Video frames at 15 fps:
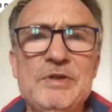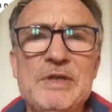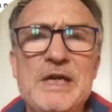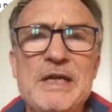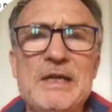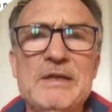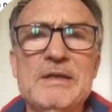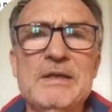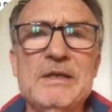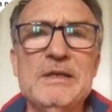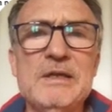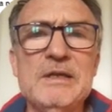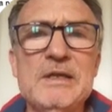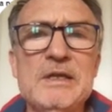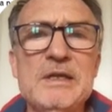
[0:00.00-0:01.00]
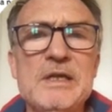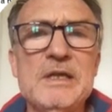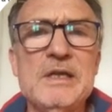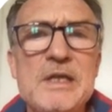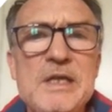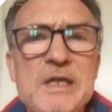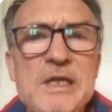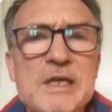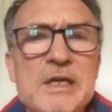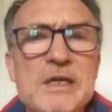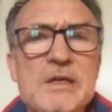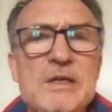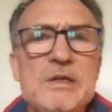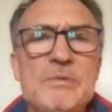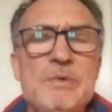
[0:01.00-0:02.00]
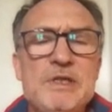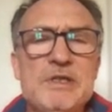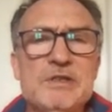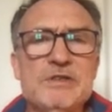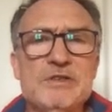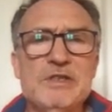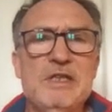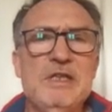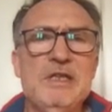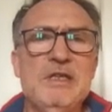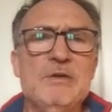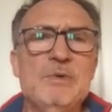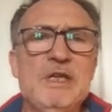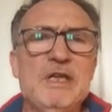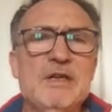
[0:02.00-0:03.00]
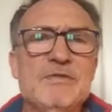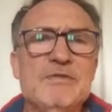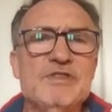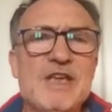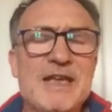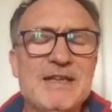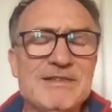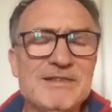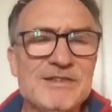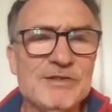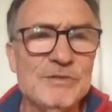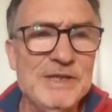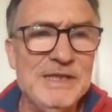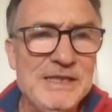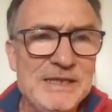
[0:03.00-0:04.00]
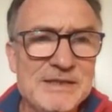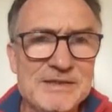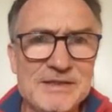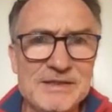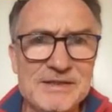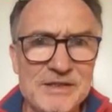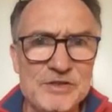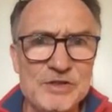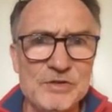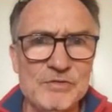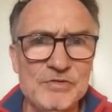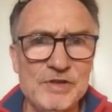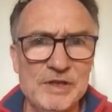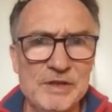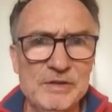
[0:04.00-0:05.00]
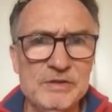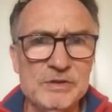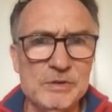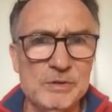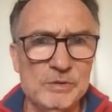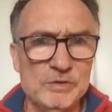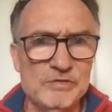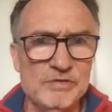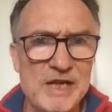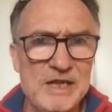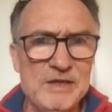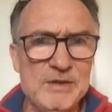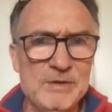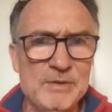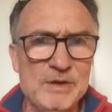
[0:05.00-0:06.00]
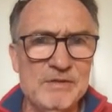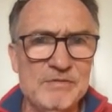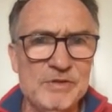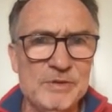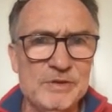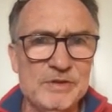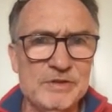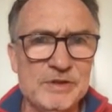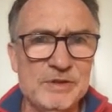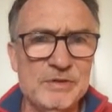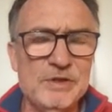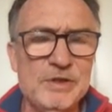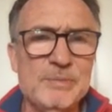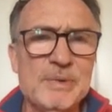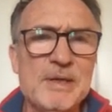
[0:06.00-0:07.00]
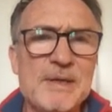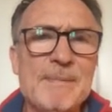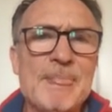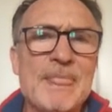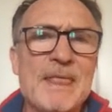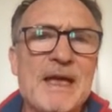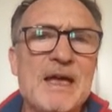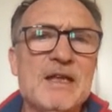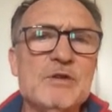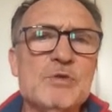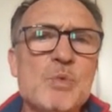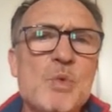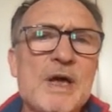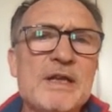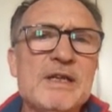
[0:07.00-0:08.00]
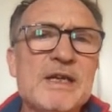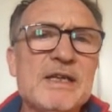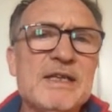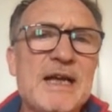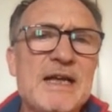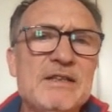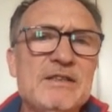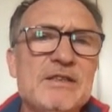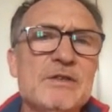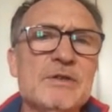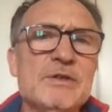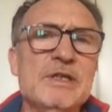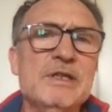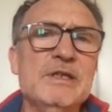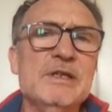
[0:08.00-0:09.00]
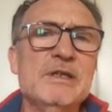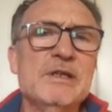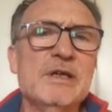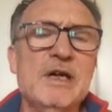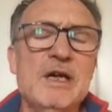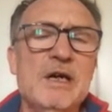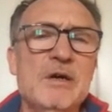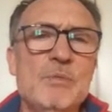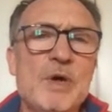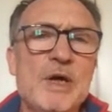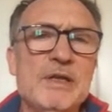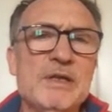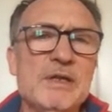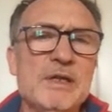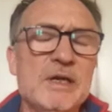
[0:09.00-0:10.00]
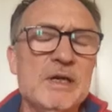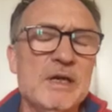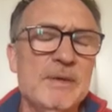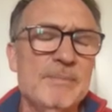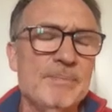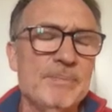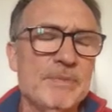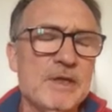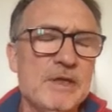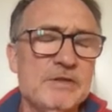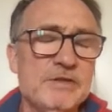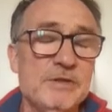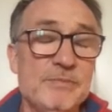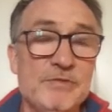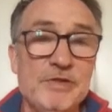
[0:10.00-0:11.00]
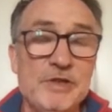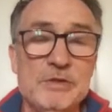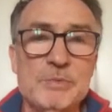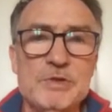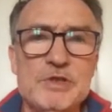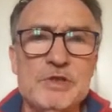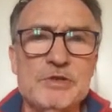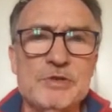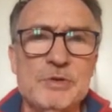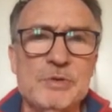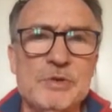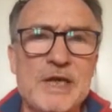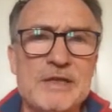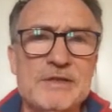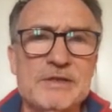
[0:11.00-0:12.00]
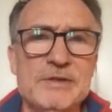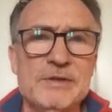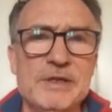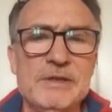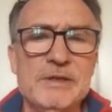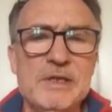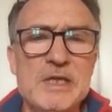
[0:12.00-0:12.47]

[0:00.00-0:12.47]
that. Here we can see we have set 3 decision fields called value, influence, and group, and one category and one custom field which is called category.